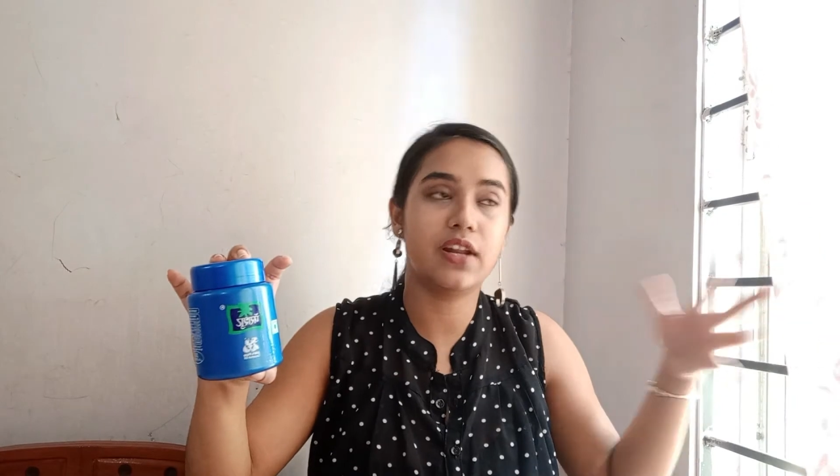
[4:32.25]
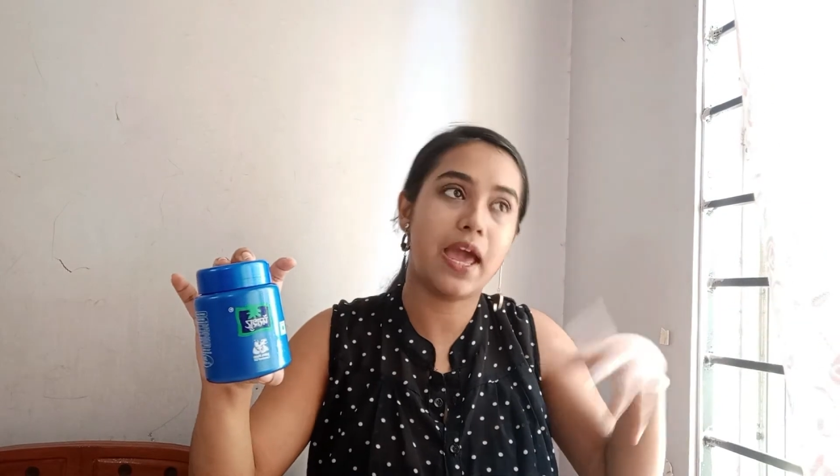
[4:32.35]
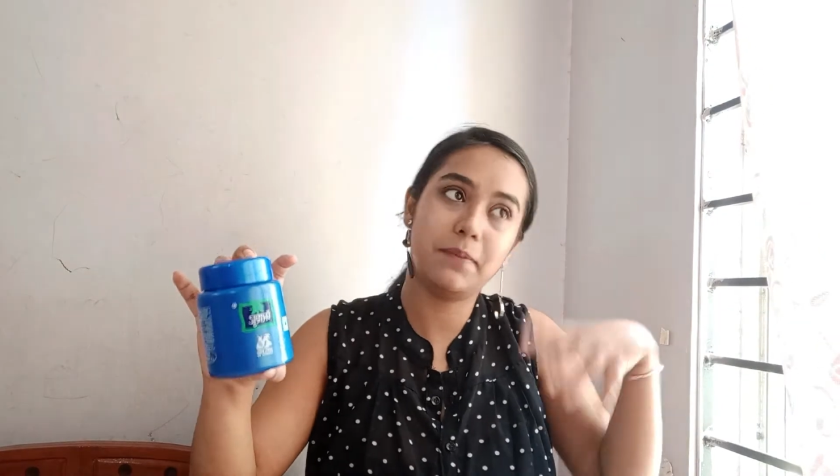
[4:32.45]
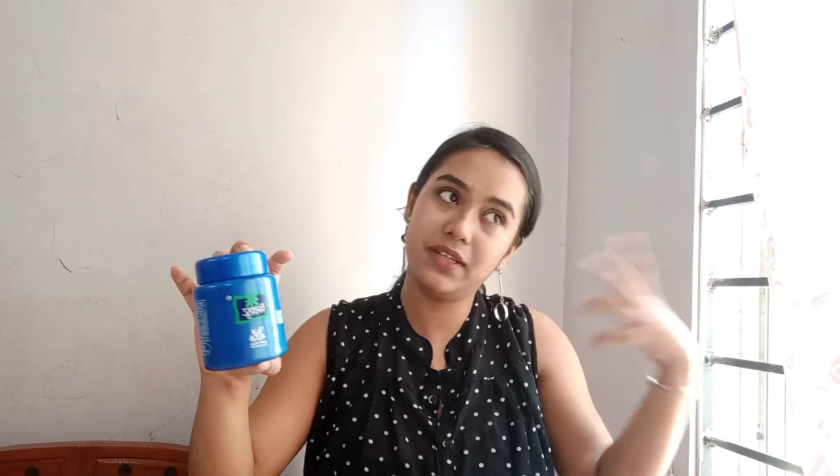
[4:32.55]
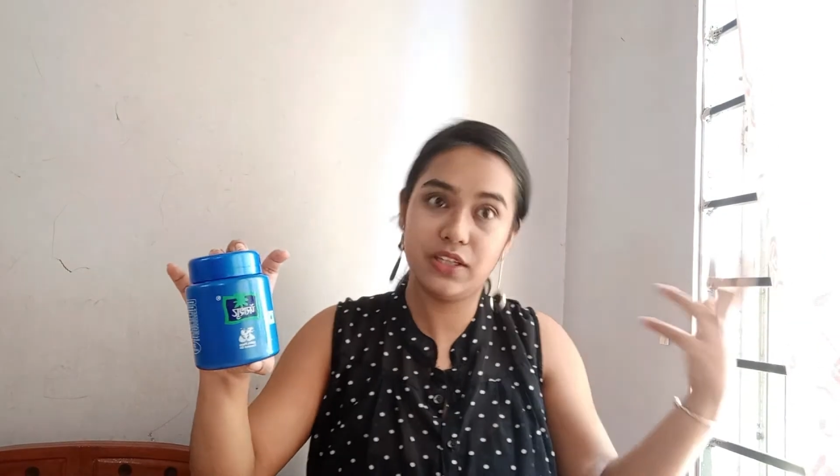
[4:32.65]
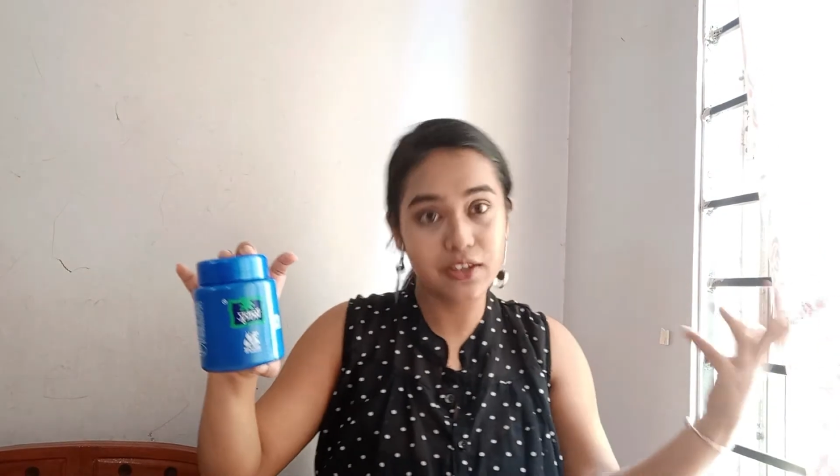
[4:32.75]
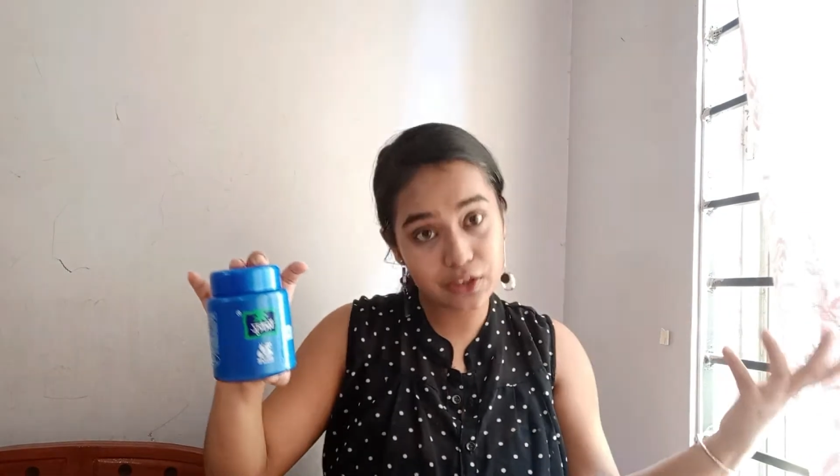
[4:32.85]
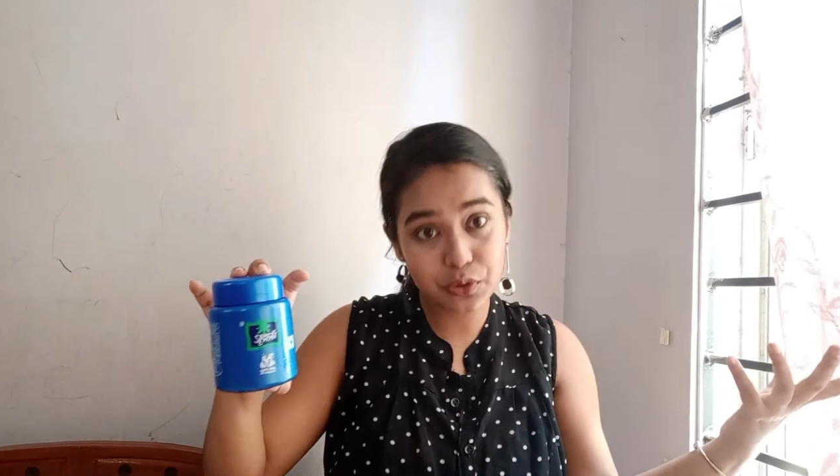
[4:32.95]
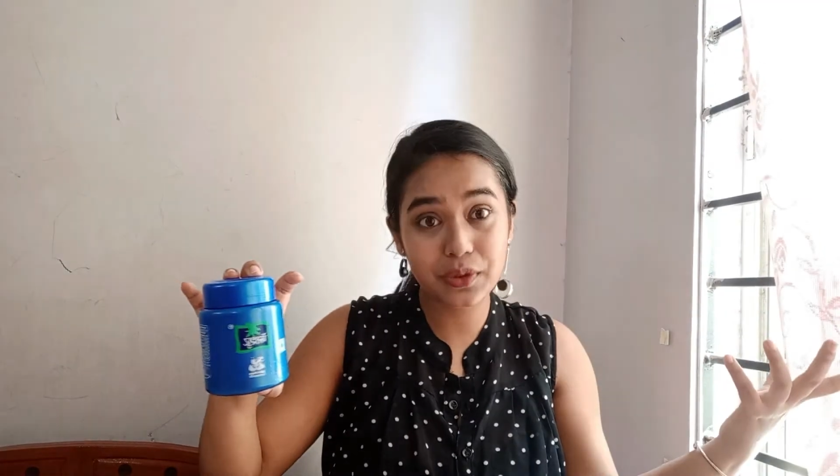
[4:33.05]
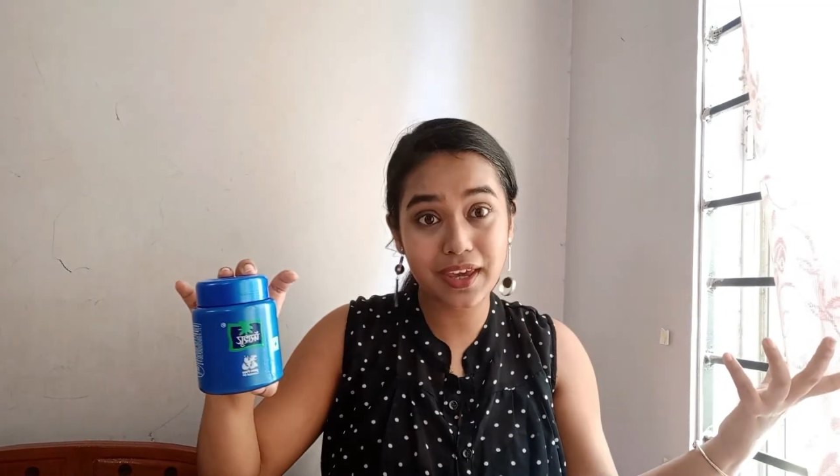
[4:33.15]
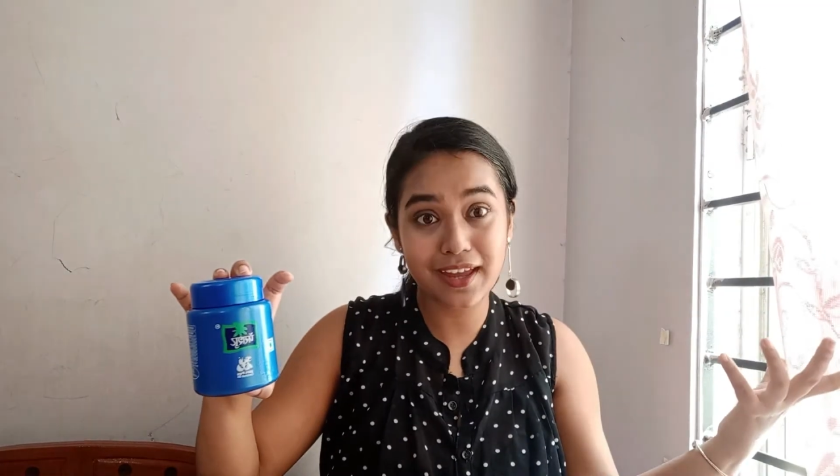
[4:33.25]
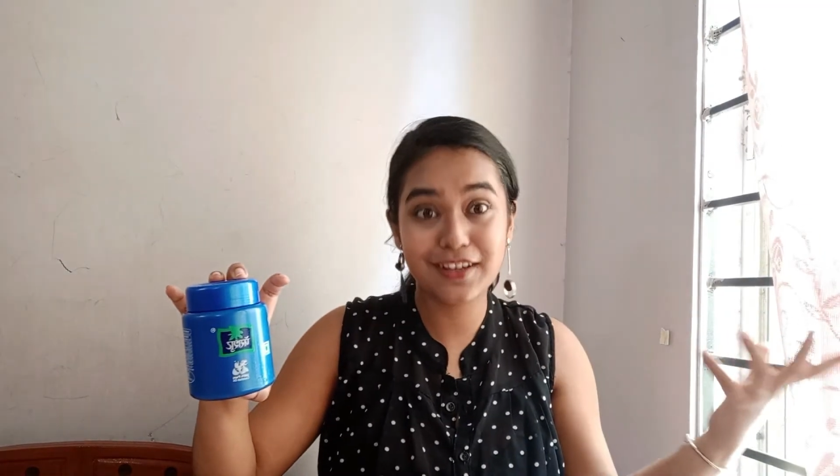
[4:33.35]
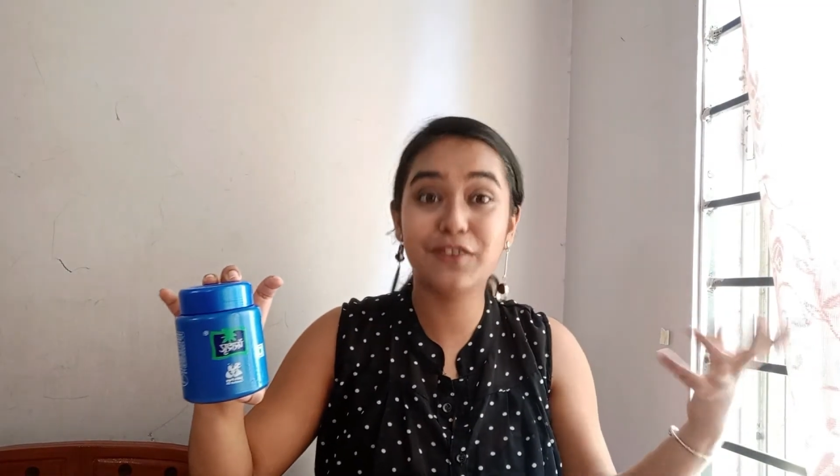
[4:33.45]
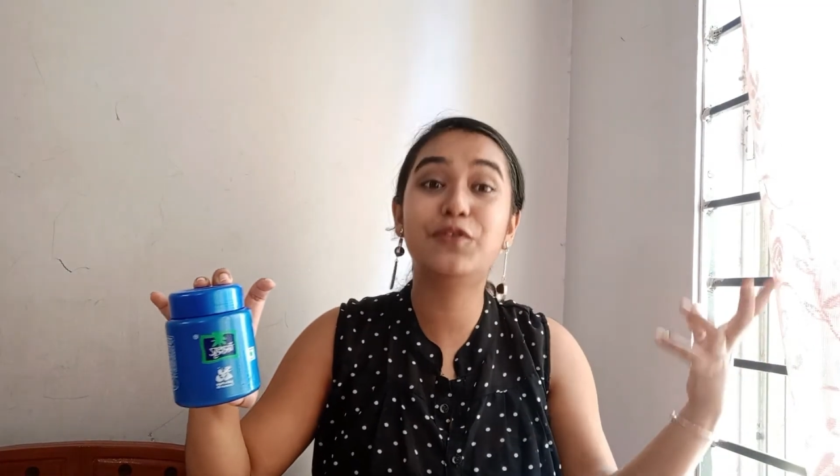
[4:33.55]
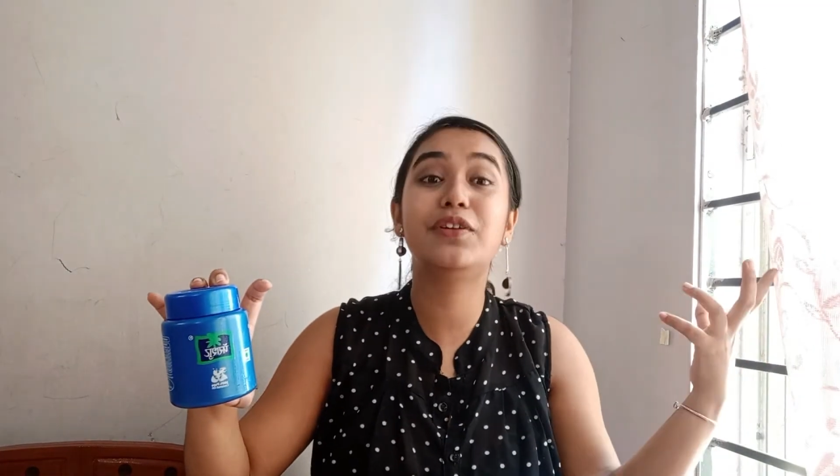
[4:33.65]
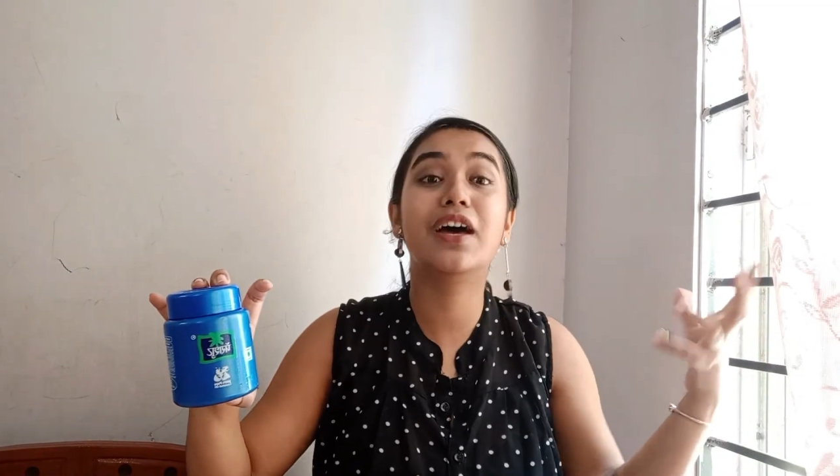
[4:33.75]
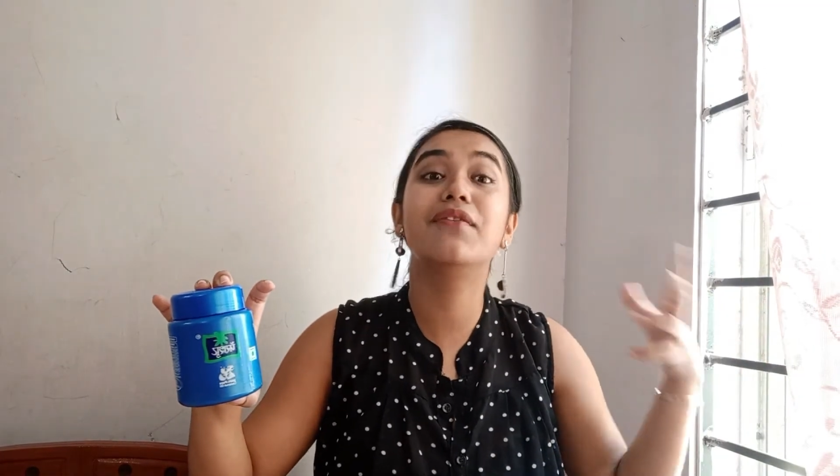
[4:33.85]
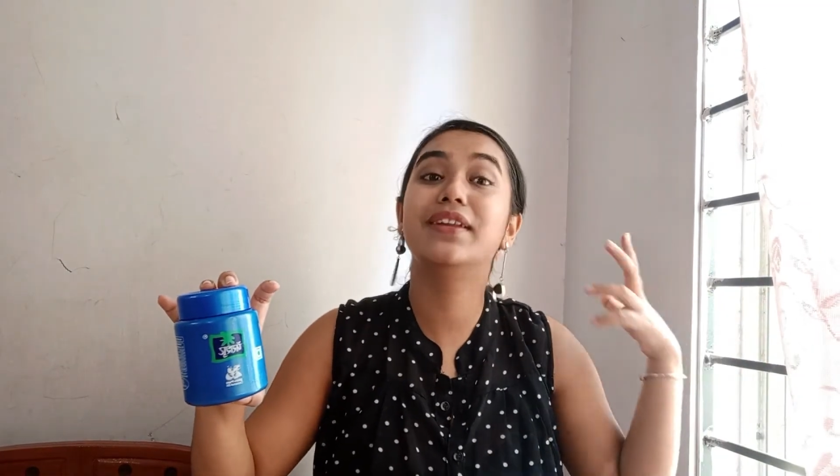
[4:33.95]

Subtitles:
I mean, you can if you love